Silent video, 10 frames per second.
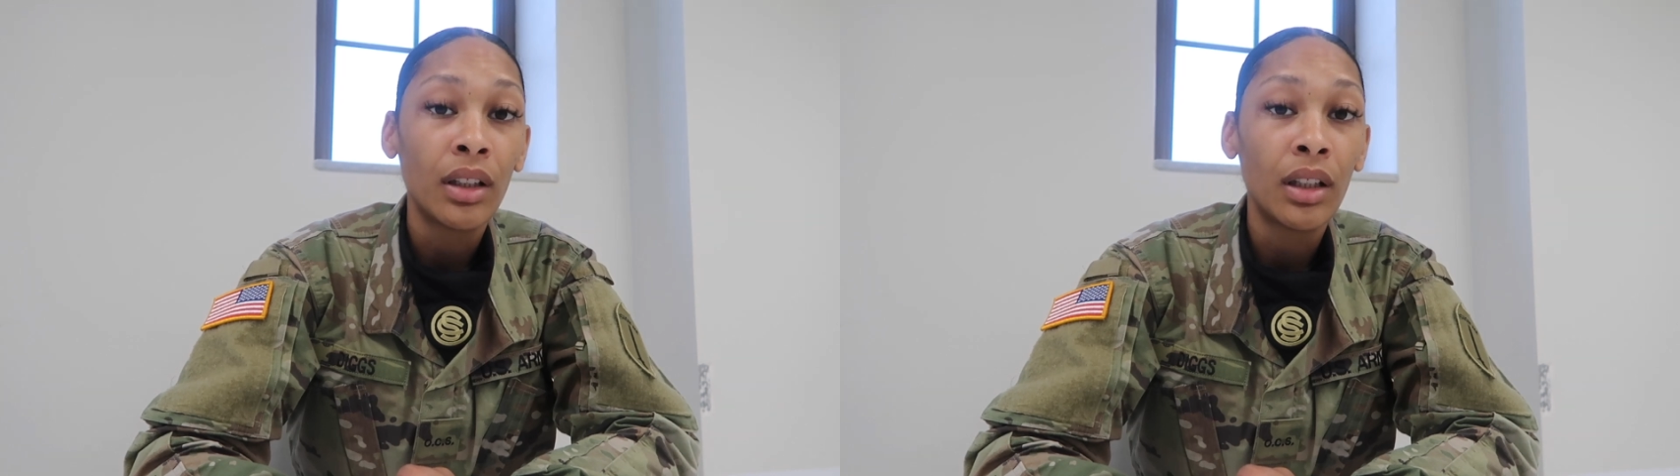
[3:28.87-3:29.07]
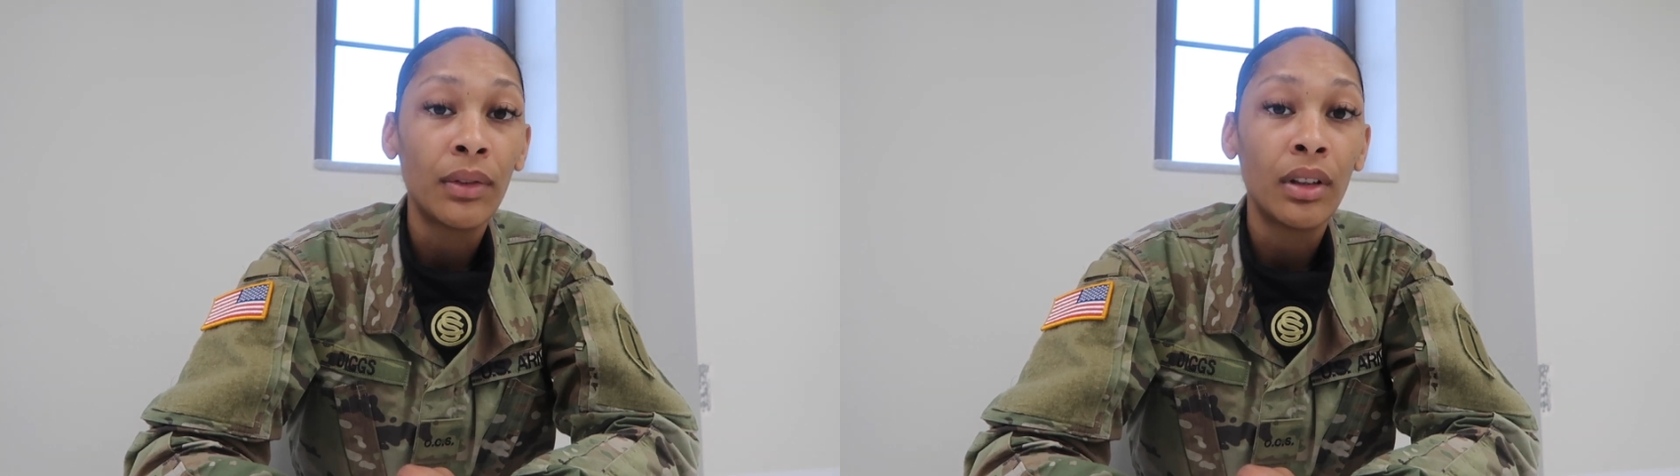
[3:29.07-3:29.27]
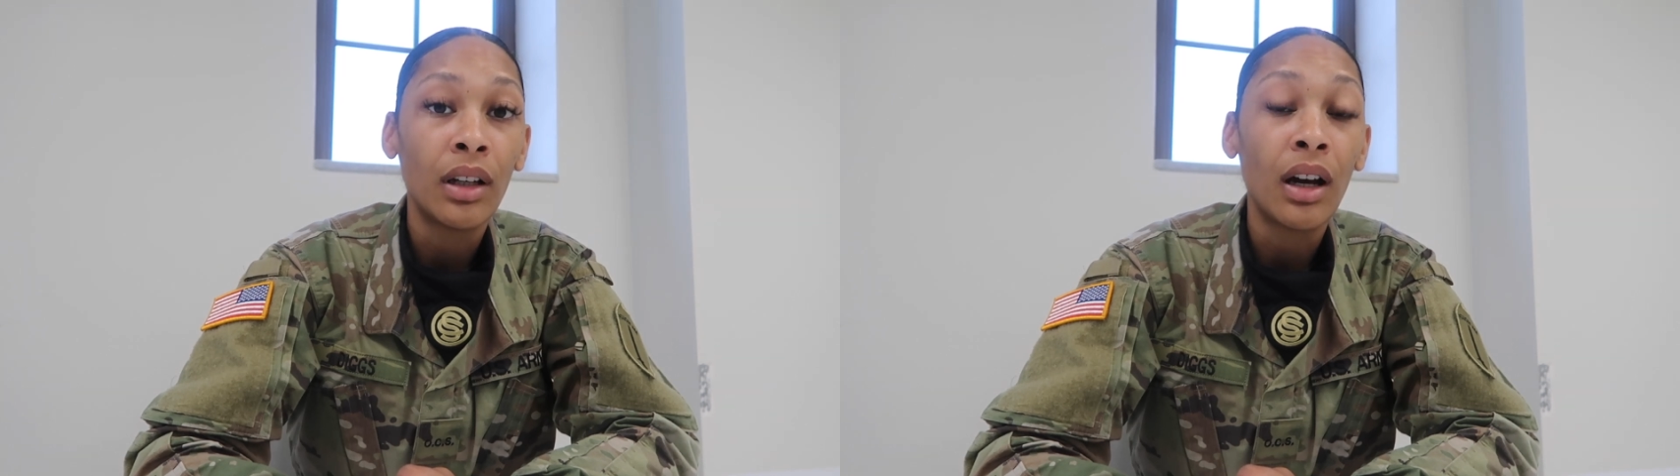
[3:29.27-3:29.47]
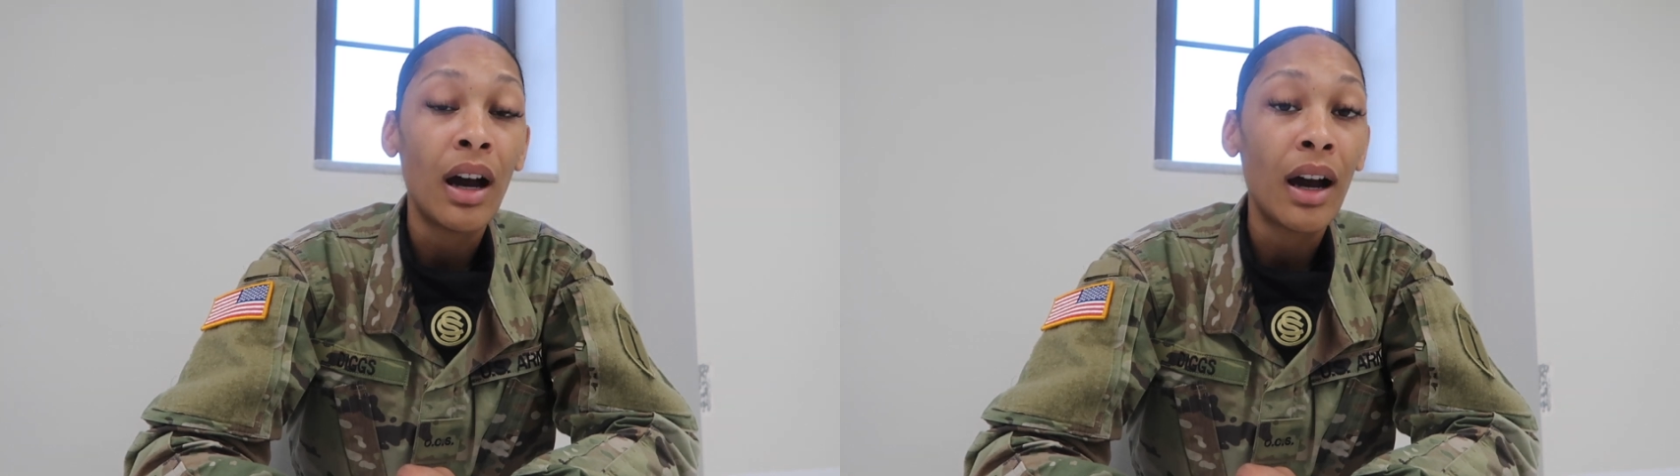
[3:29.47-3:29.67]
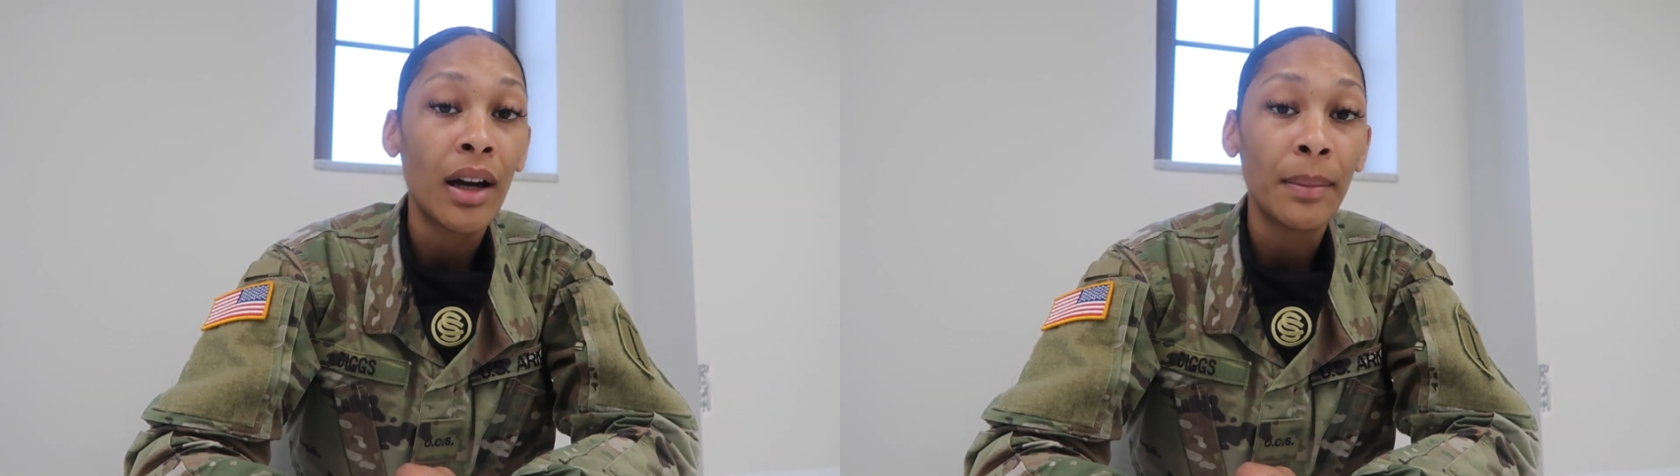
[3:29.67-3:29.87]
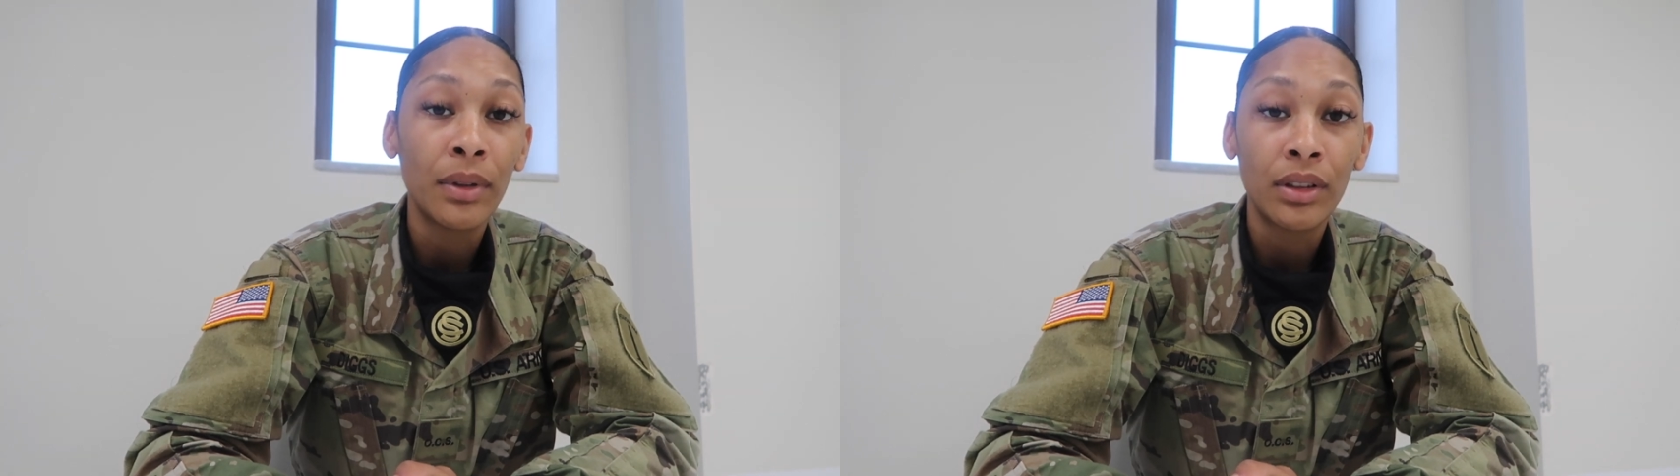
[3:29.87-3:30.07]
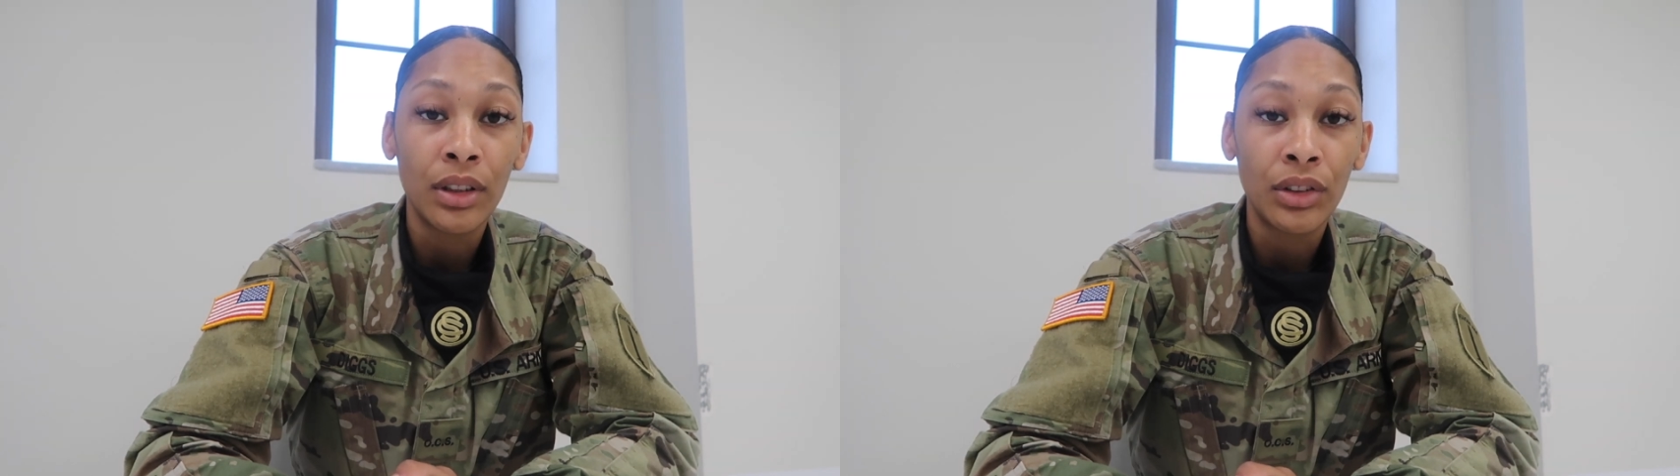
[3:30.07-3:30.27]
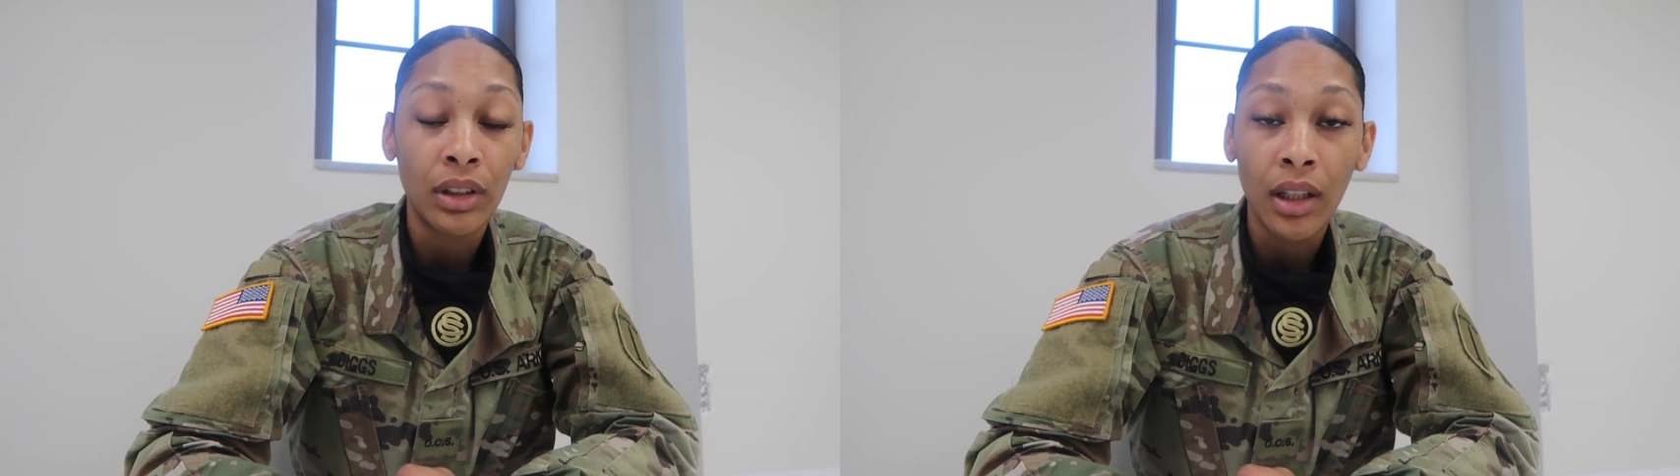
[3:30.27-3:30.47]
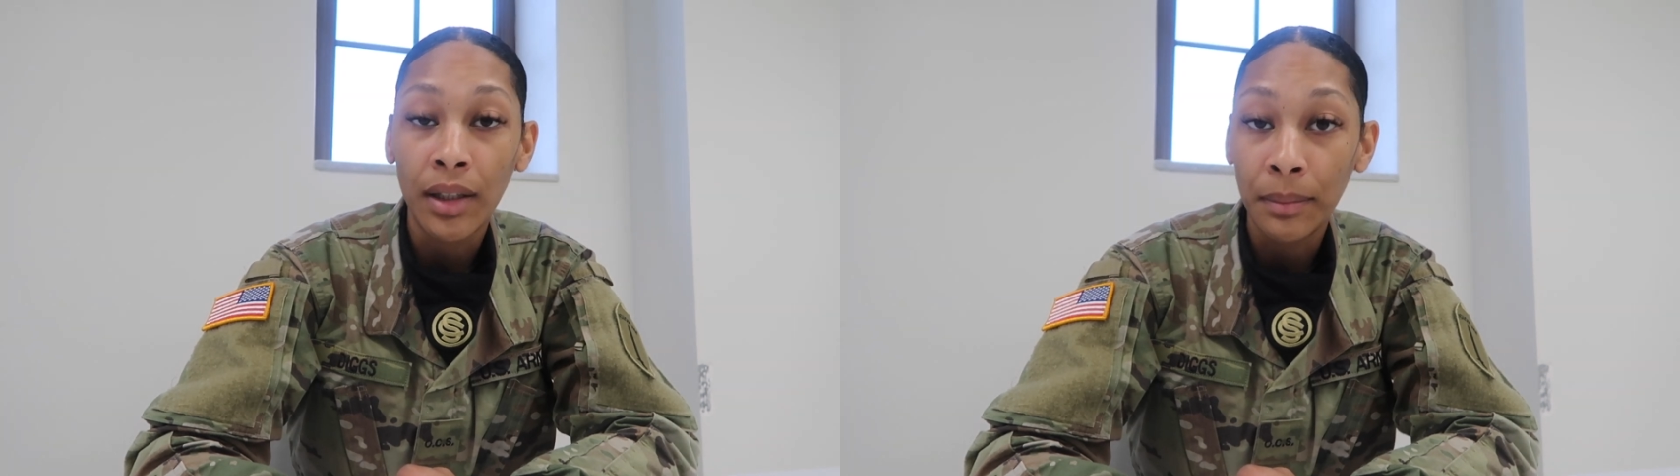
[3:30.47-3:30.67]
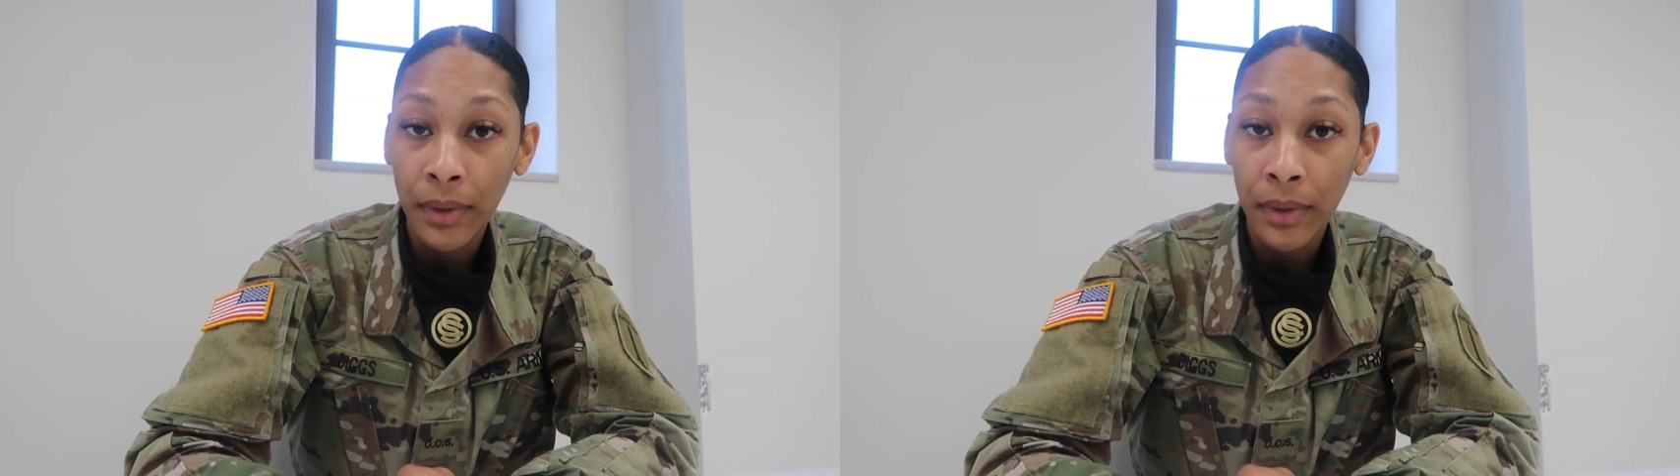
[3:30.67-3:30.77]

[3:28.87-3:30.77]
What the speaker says: given a high position like